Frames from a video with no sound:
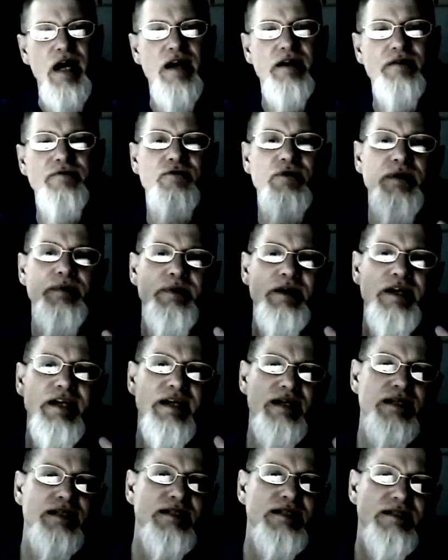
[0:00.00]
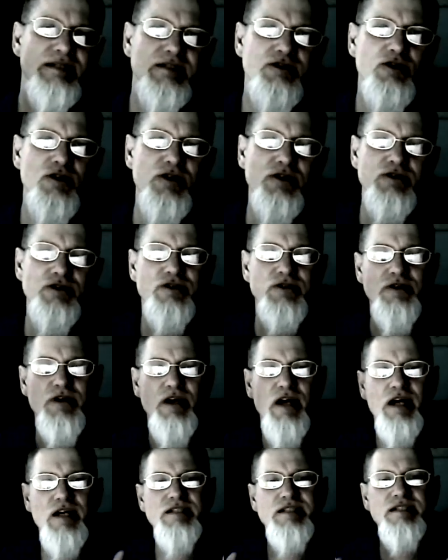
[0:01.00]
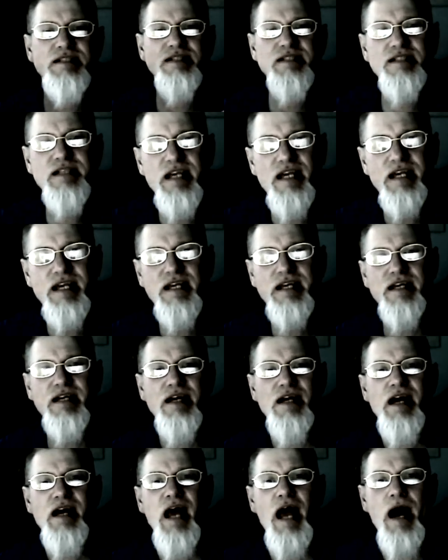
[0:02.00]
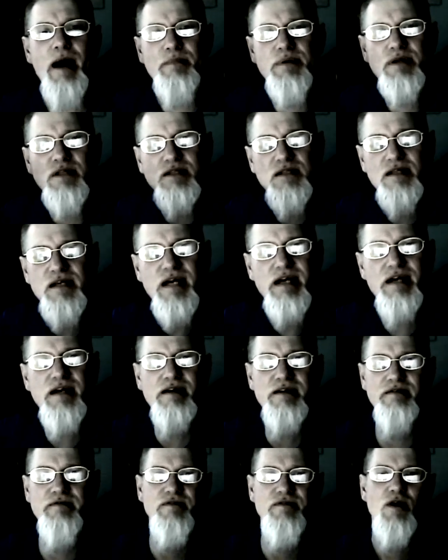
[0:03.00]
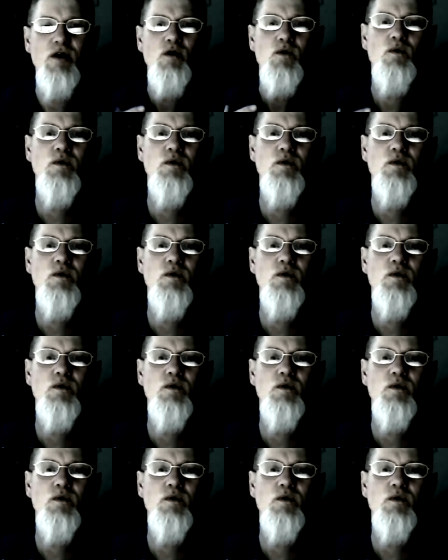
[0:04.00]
And if we begin to search and seek and believe,